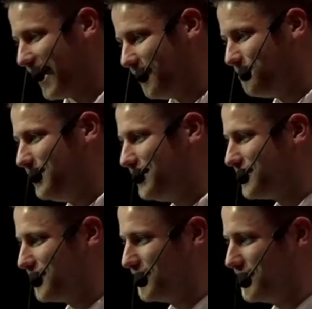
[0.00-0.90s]
help me
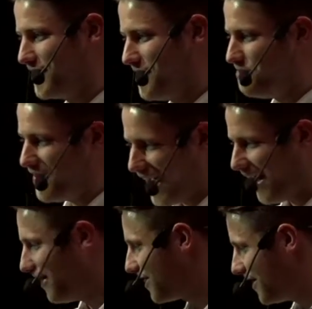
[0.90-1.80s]
to be
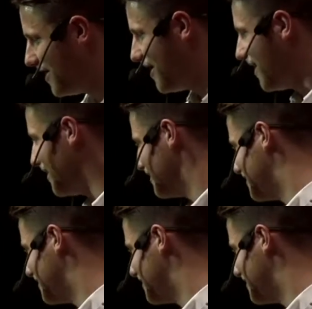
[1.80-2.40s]
healthier,